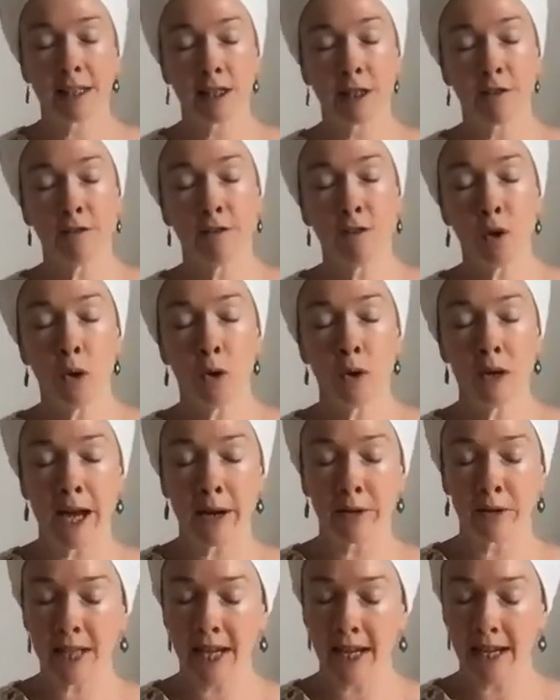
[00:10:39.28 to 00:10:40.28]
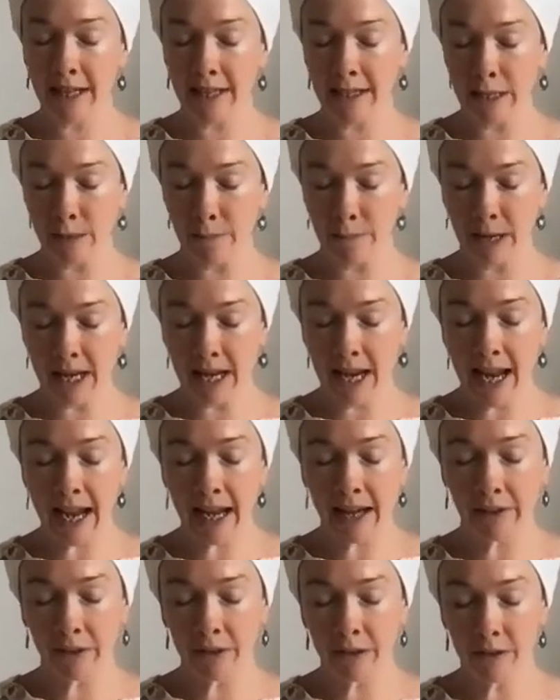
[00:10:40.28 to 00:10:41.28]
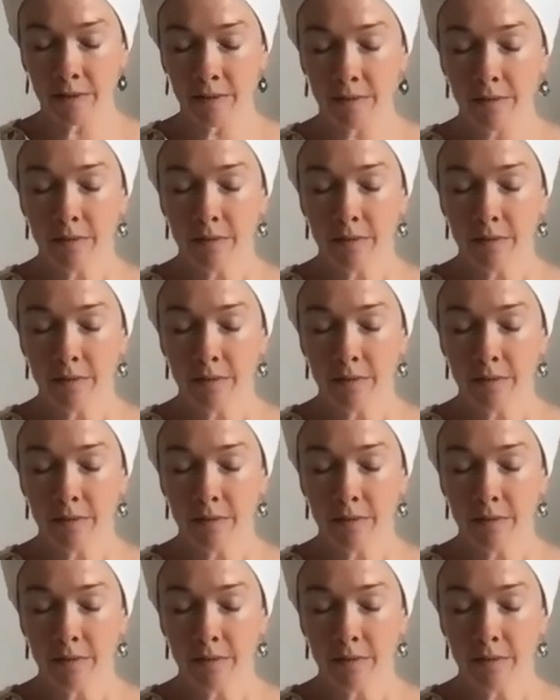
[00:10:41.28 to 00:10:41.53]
to the floor now. Take a deep inhale.